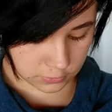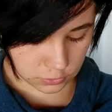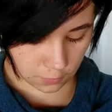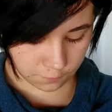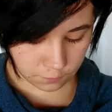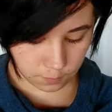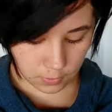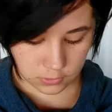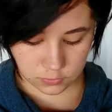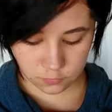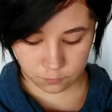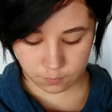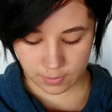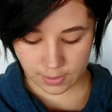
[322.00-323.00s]
soft plaster
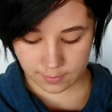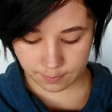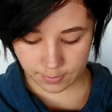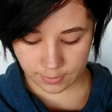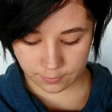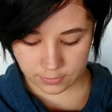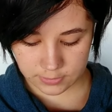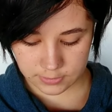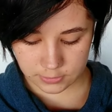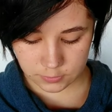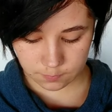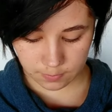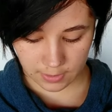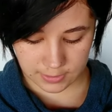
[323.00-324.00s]
of Paris is
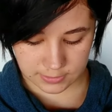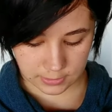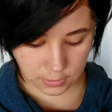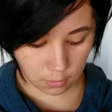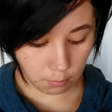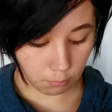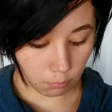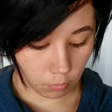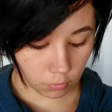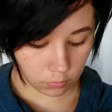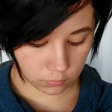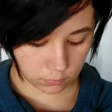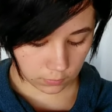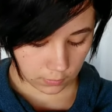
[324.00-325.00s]
placed in a
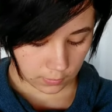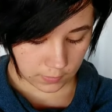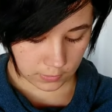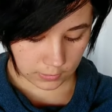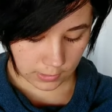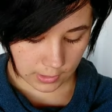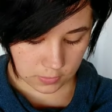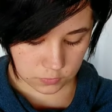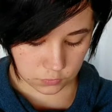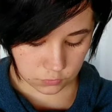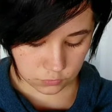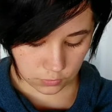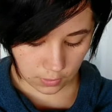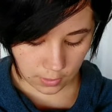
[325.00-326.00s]
mold that allows to
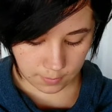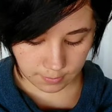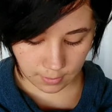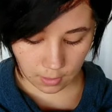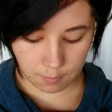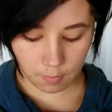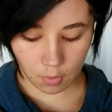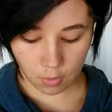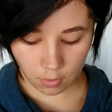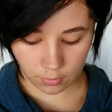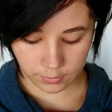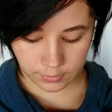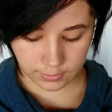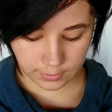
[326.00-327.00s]
dry and become
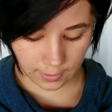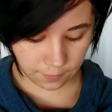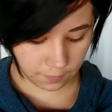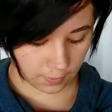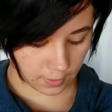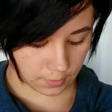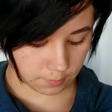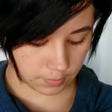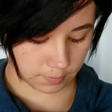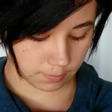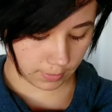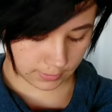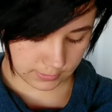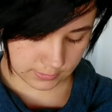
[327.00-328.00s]
hard. It can then be
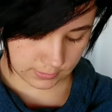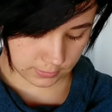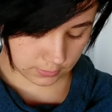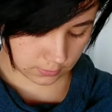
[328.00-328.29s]
painted.